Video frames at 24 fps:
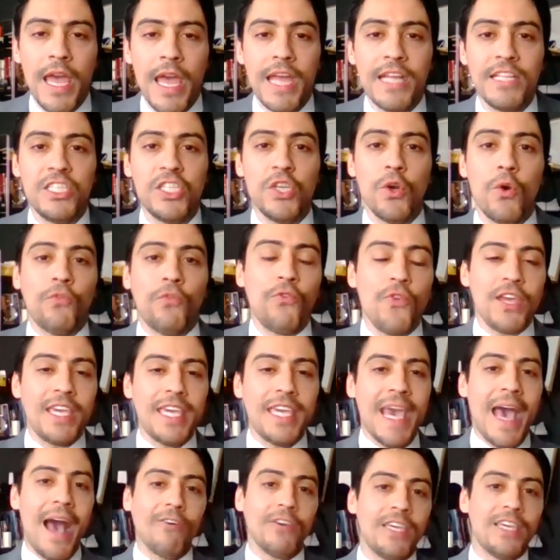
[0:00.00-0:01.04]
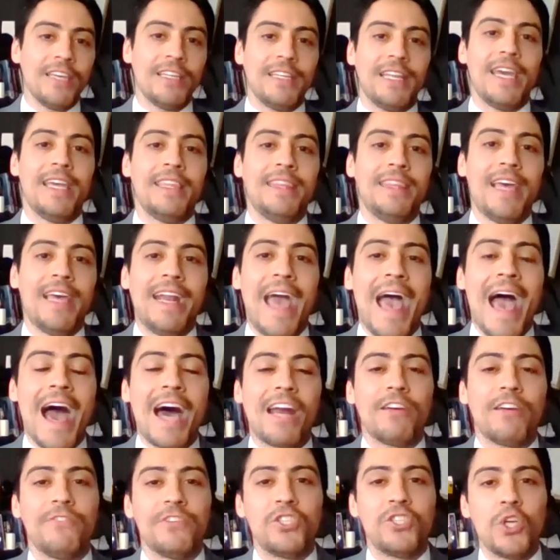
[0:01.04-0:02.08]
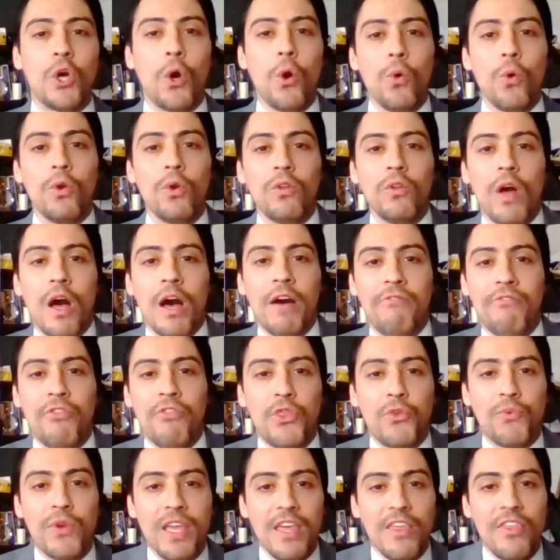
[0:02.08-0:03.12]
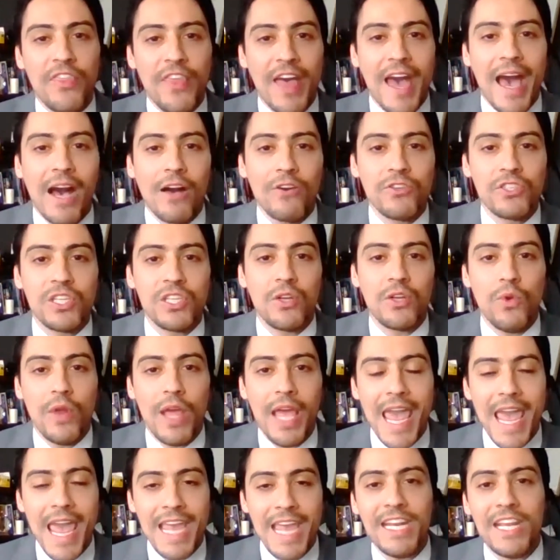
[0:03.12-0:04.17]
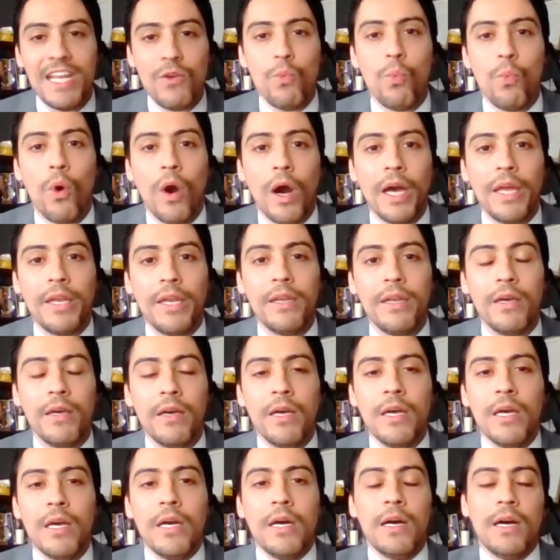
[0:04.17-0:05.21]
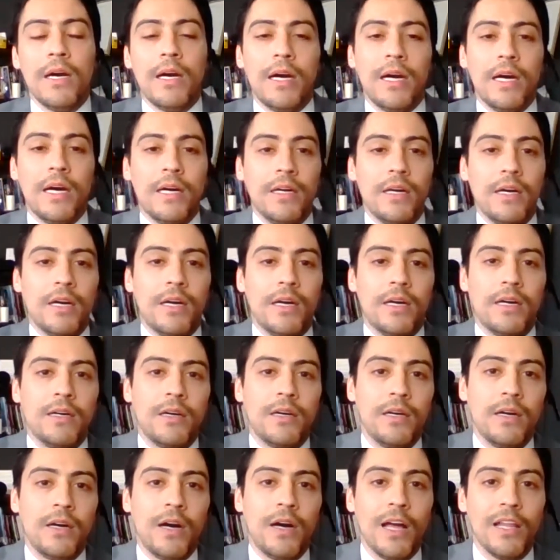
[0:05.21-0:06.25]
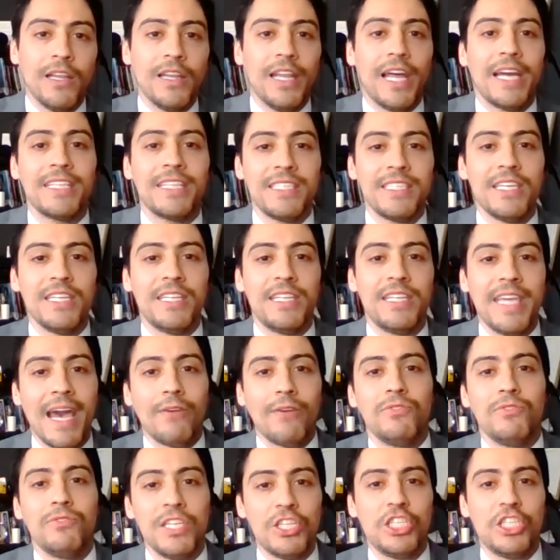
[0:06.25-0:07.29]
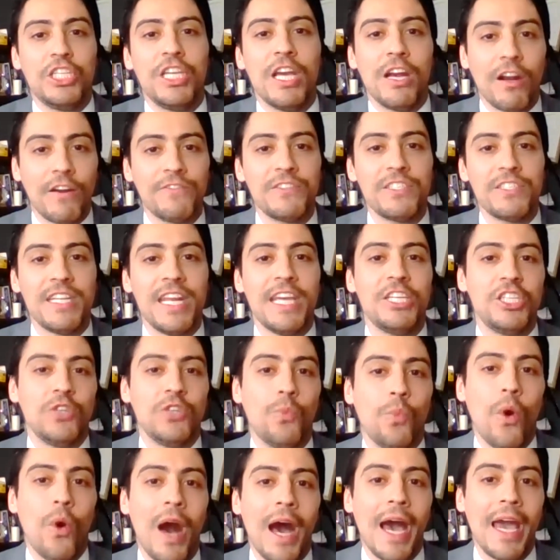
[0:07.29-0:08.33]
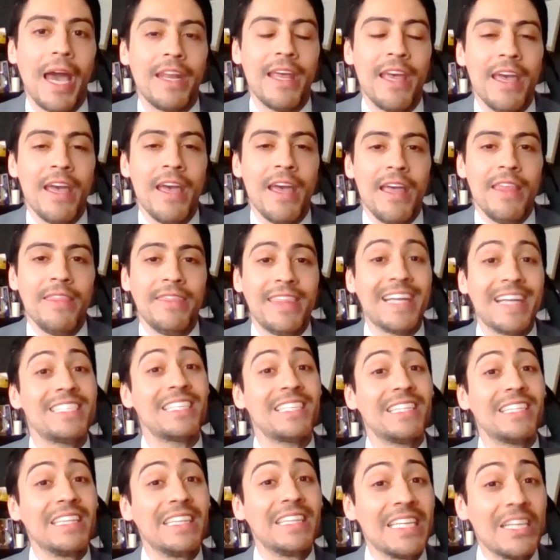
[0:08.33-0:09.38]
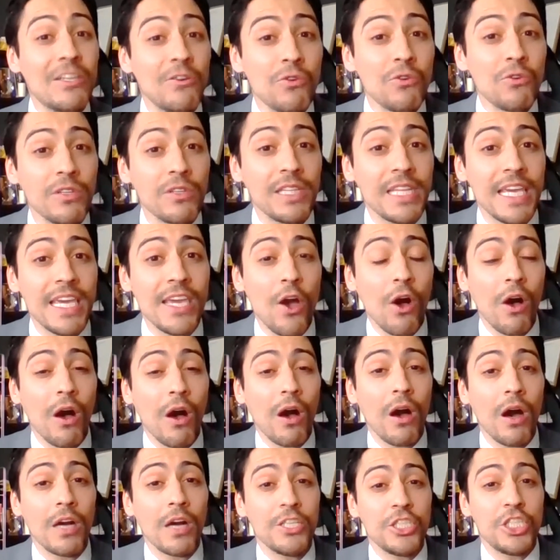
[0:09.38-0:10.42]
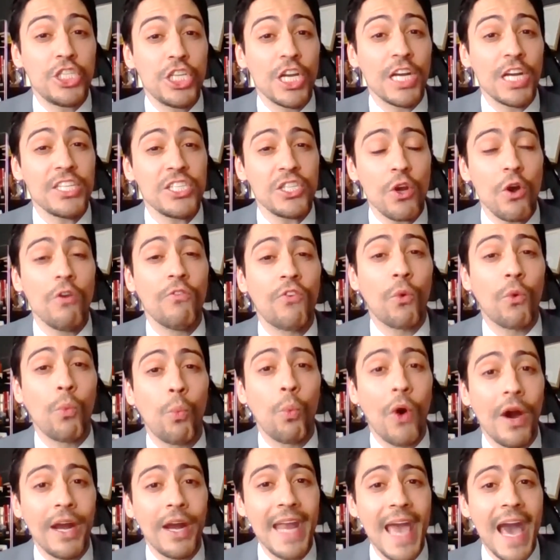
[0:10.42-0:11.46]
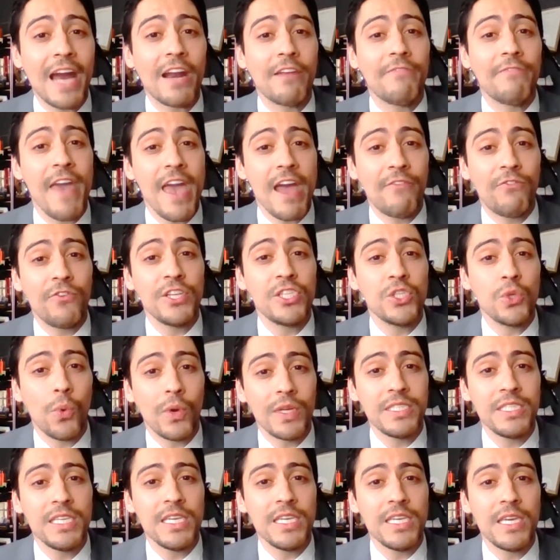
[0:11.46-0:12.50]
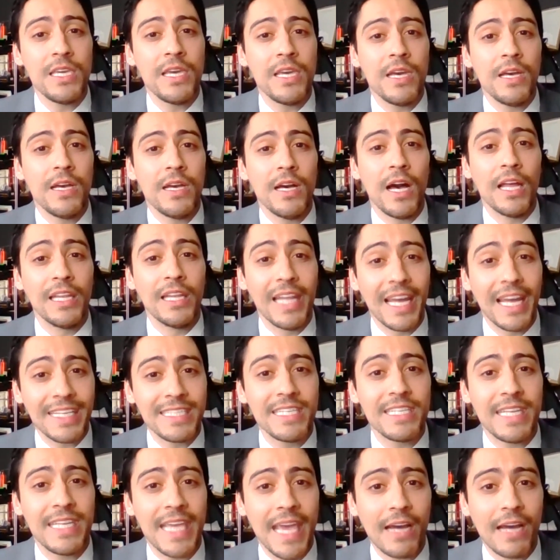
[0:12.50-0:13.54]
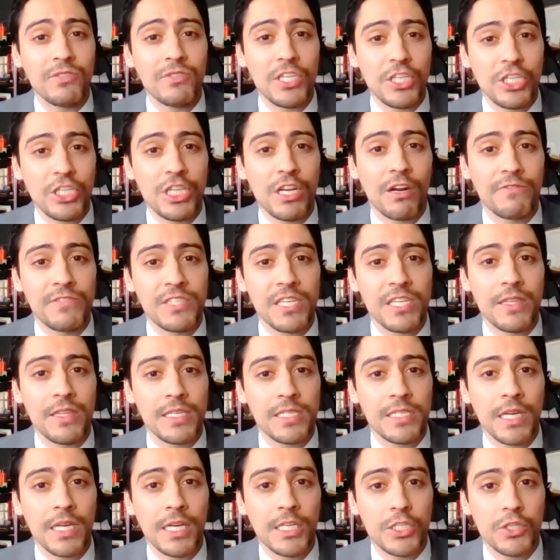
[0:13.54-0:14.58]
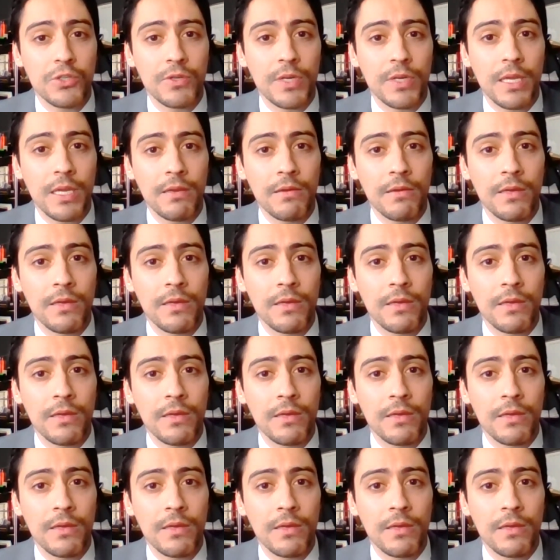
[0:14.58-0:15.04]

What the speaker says: And so if we calculate that out of a total of 3,081 elected county sheriffs nationwide, that's literally just over 1 out of every 20 elected county sheriffs in this country.